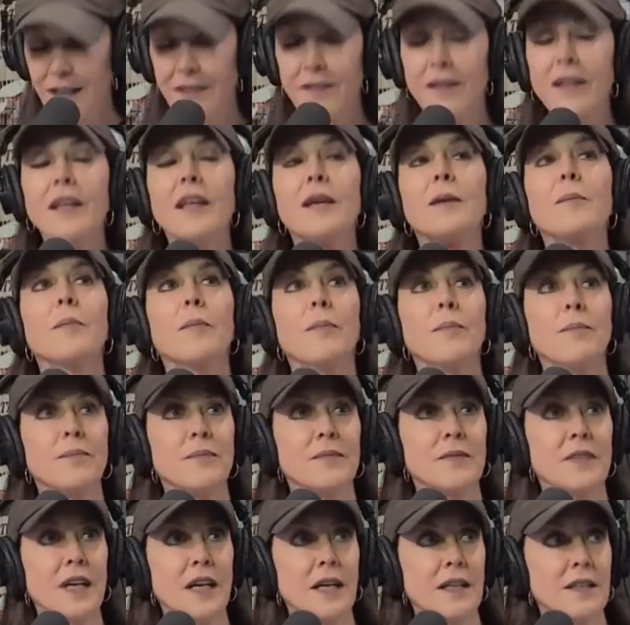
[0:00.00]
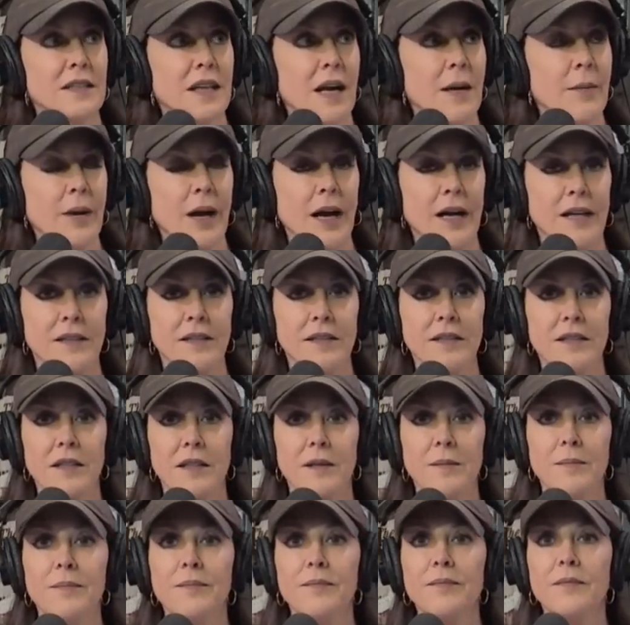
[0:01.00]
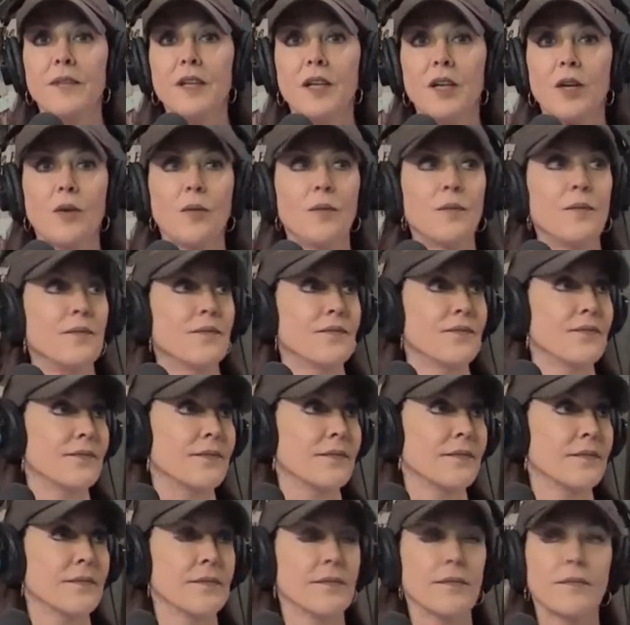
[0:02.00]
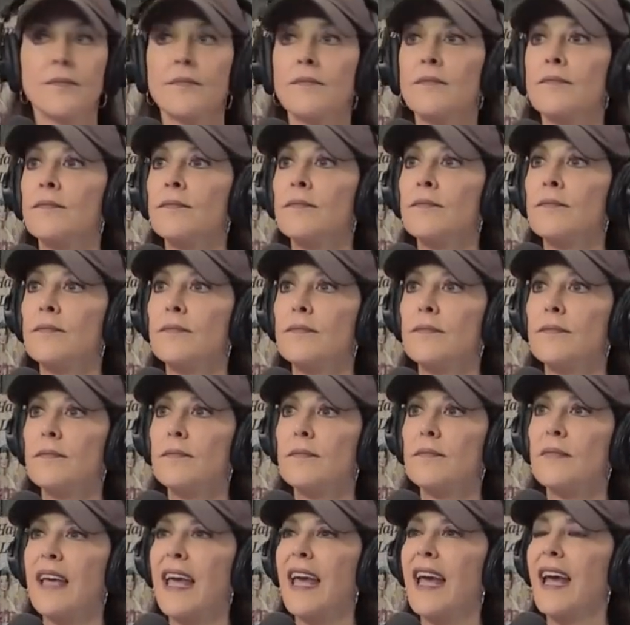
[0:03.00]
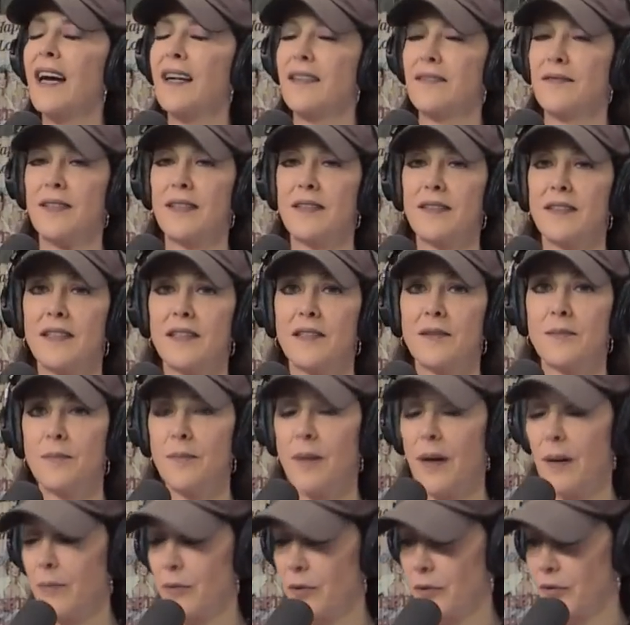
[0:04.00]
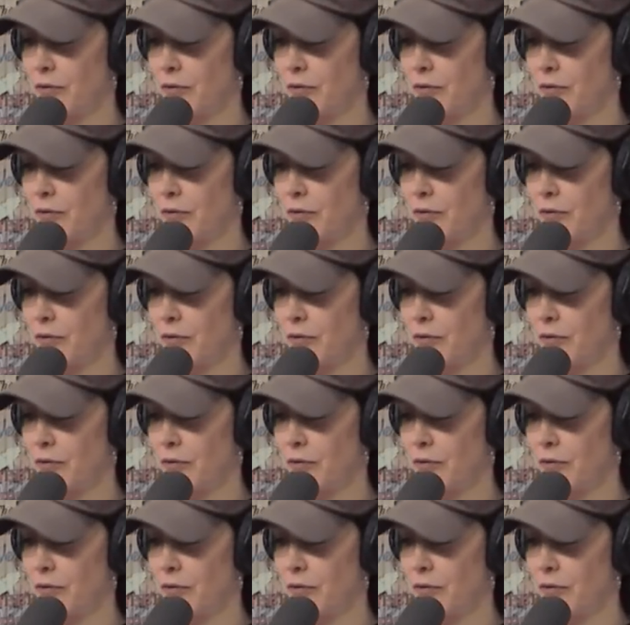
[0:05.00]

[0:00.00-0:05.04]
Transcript: And then like Tom Cotton's, um, you know, Adam's apple. Yeah. yeah, that little bobble